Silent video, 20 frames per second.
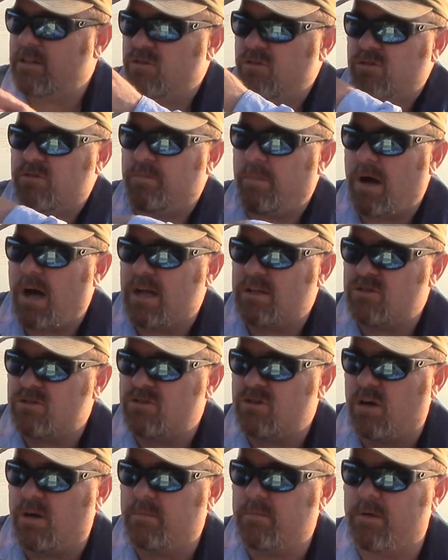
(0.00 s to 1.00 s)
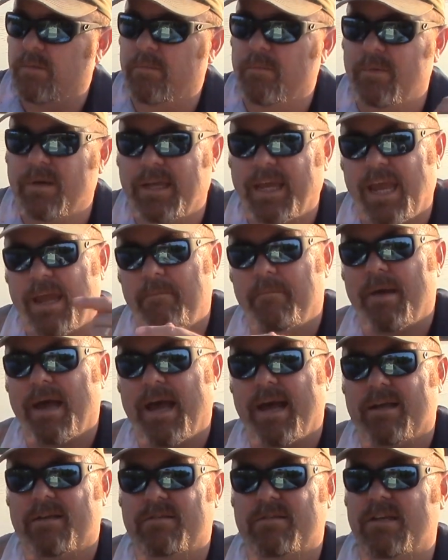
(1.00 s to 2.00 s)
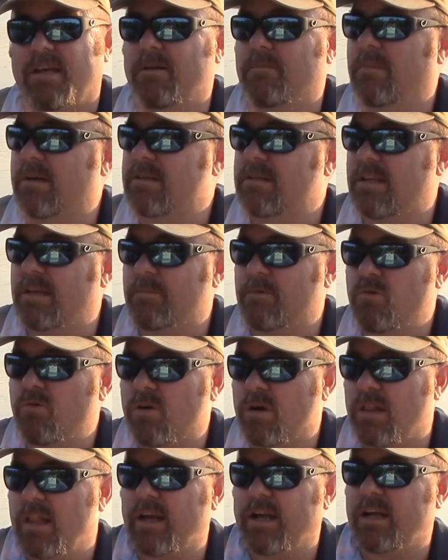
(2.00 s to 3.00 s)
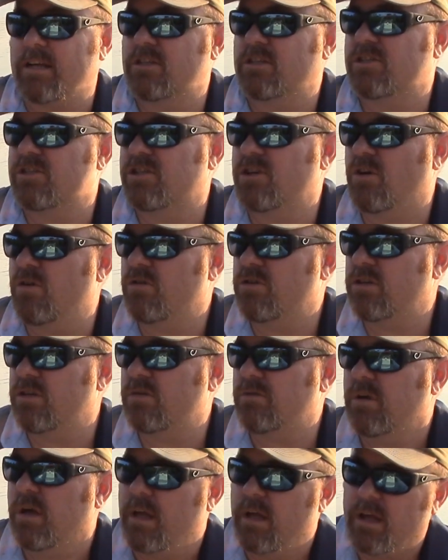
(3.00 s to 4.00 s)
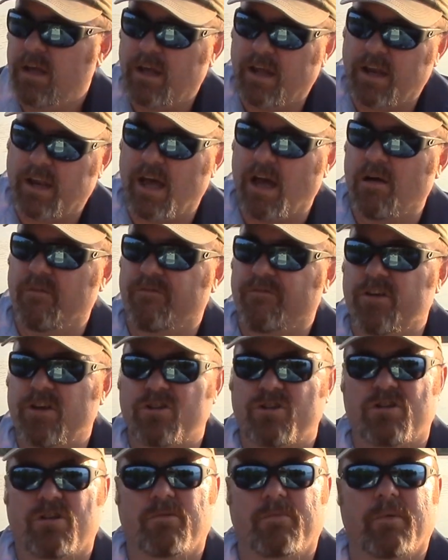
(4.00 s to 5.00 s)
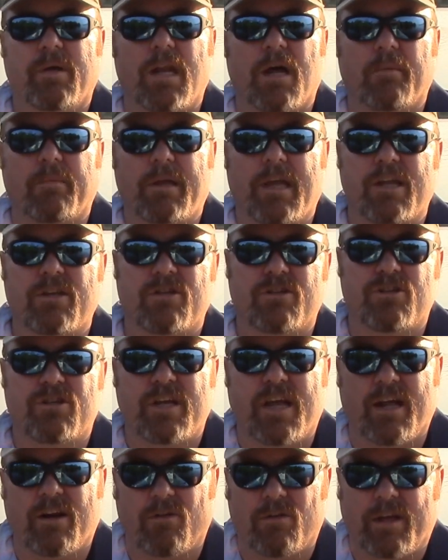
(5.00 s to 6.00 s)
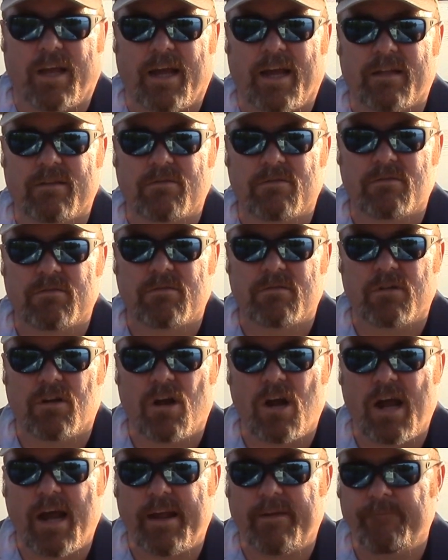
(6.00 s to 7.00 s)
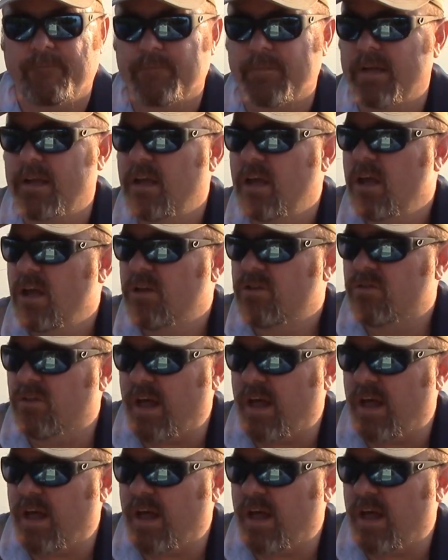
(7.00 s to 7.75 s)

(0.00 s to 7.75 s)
those spots, chummed them, came back, set up my slip cork like I just showed you, and now I'm fishing them and I'm catching channel cats, all right? So